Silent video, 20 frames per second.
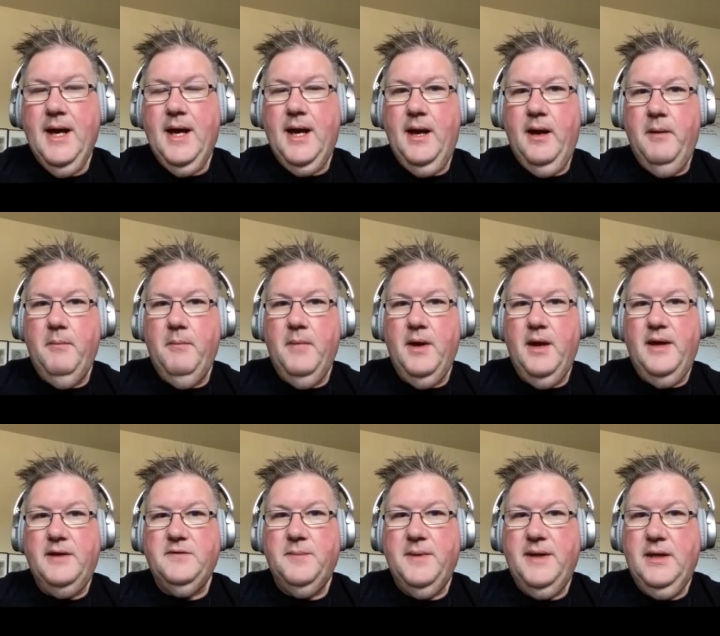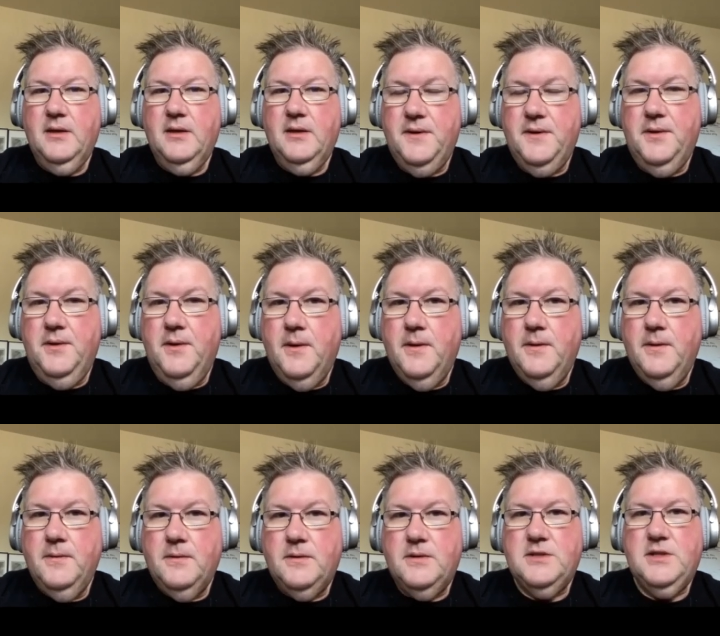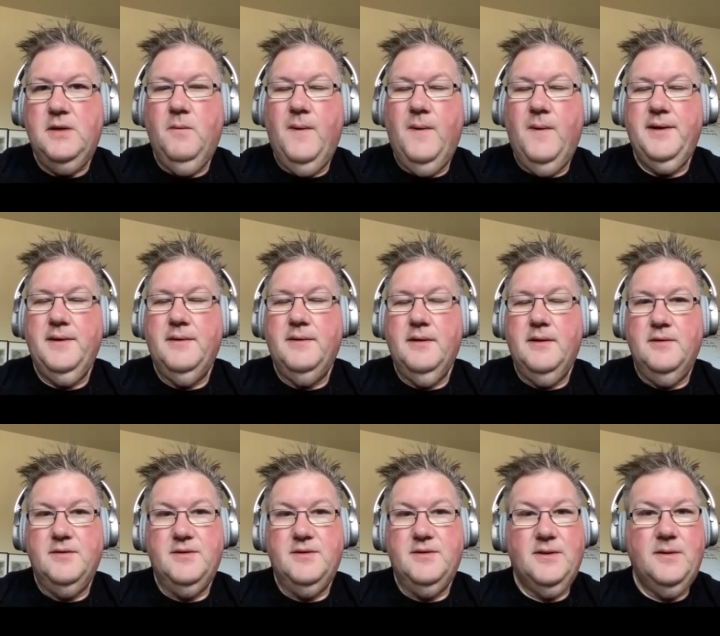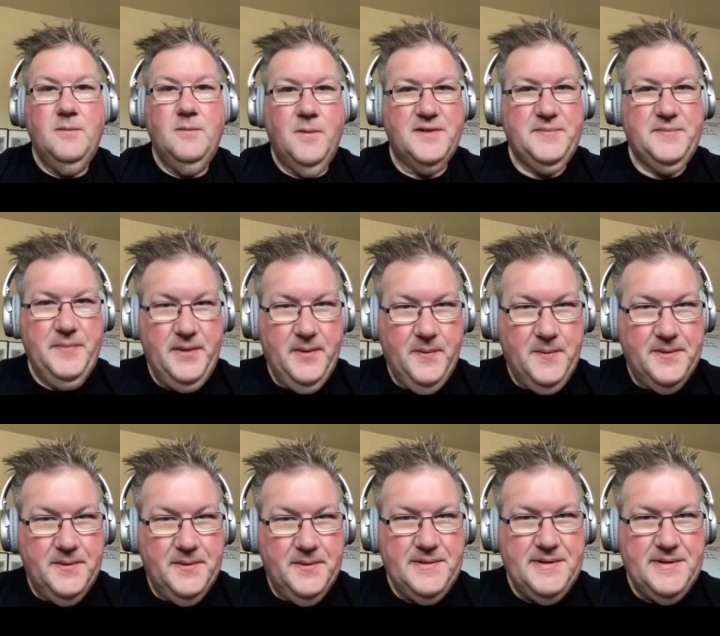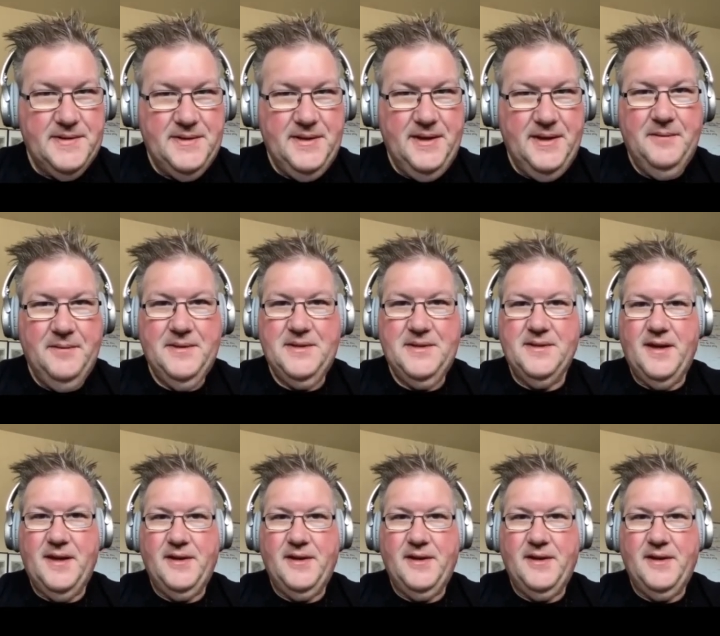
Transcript: Um, as many of you know, she won two Waspy awards this year, which is,